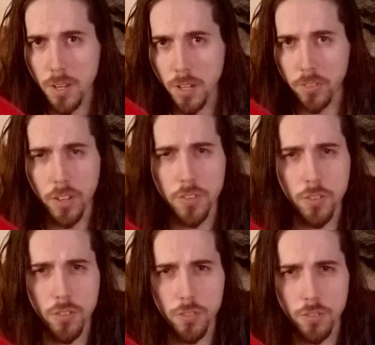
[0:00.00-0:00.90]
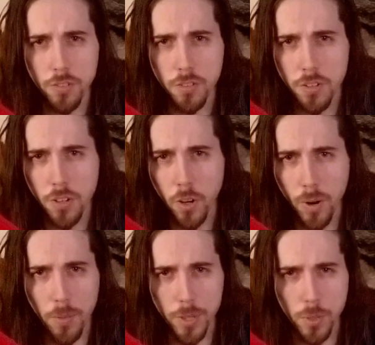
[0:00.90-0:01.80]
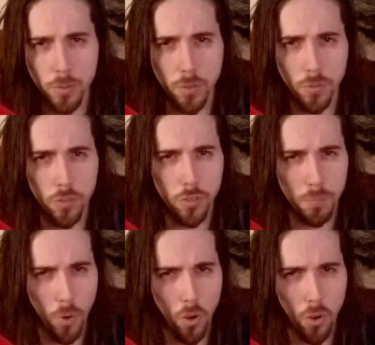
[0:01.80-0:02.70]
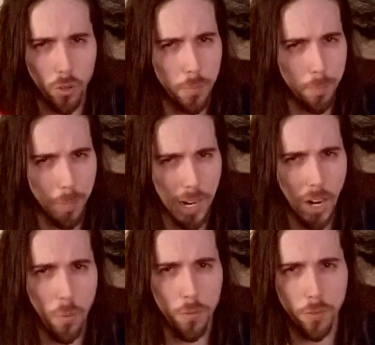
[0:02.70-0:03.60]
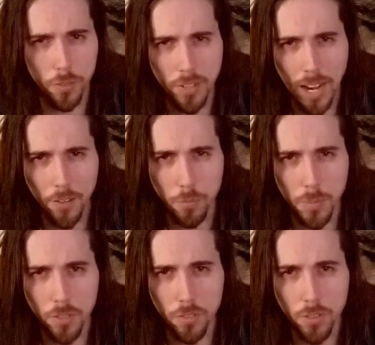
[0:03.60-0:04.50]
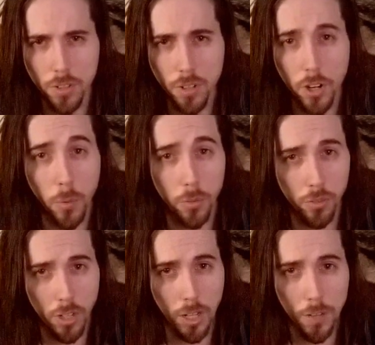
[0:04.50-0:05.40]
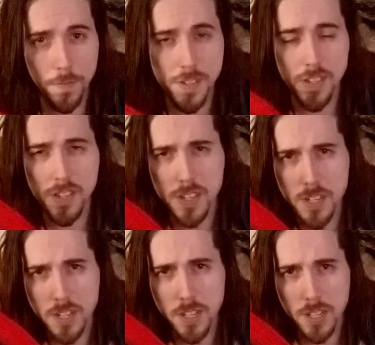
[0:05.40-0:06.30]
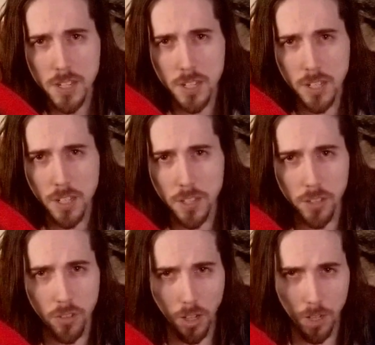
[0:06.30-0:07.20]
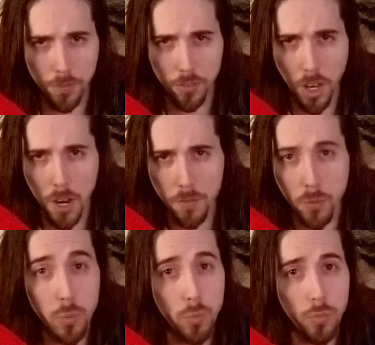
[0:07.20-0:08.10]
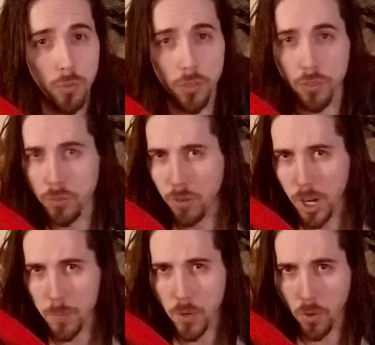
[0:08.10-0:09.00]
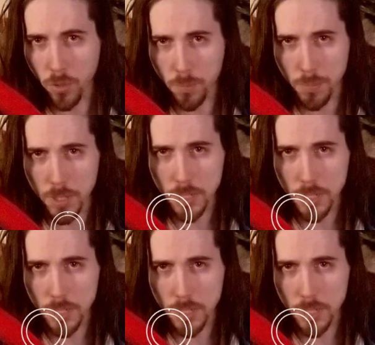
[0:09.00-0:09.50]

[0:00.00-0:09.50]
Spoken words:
It centers around the use of small and powerful talismans, known as glyphs. These glyphs have runes inscribed on them,